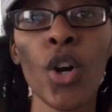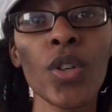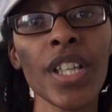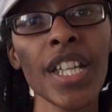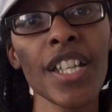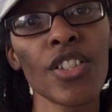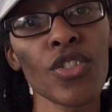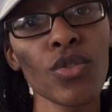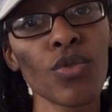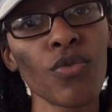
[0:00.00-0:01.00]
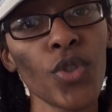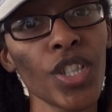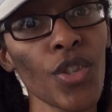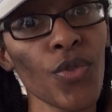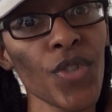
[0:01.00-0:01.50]
Okay, so
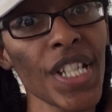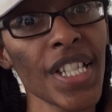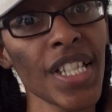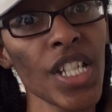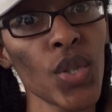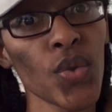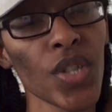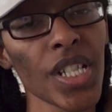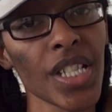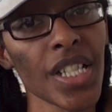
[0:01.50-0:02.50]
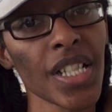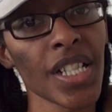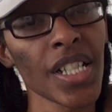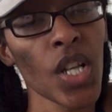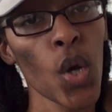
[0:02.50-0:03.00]
for the 3
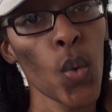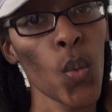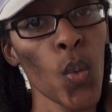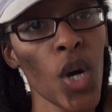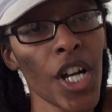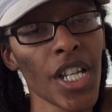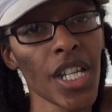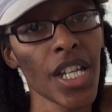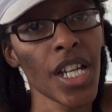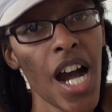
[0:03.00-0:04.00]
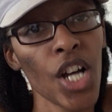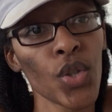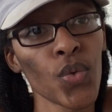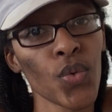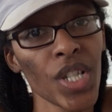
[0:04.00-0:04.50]
secrets. 1, a
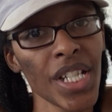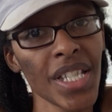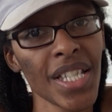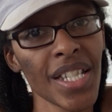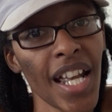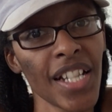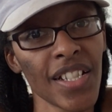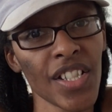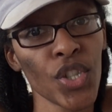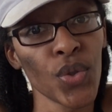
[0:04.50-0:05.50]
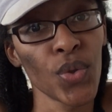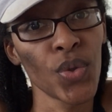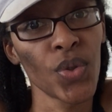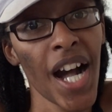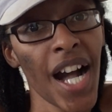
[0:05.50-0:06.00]
great
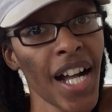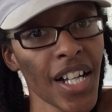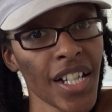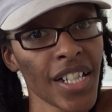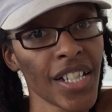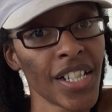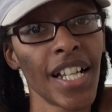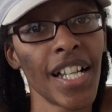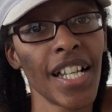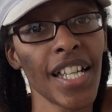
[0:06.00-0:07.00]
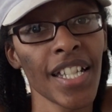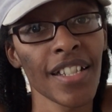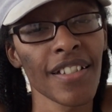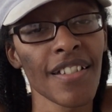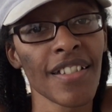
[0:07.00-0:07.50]
SEO hack
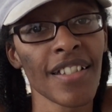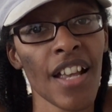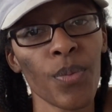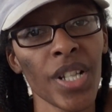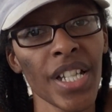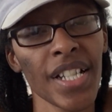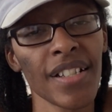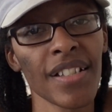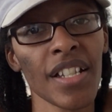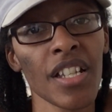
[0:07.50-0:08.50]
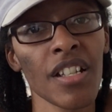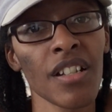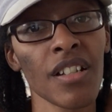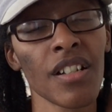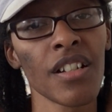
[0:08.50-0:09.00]
is
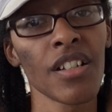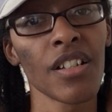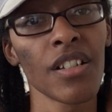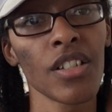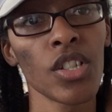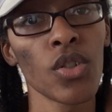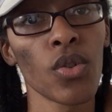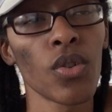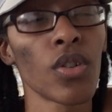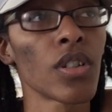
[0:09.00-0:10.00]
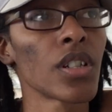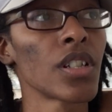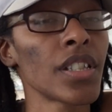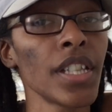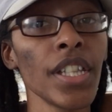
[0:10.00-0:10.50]
placing your
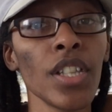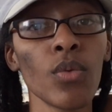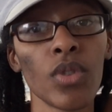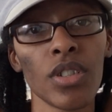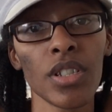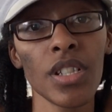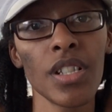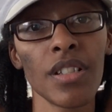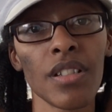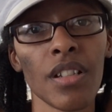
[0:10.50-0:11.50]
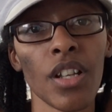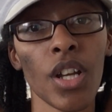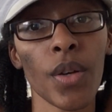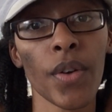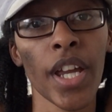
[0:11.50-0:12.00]
keywords,
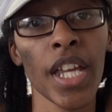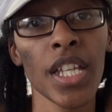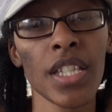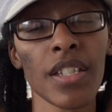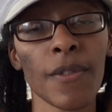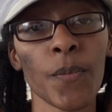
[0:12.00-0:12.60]
right,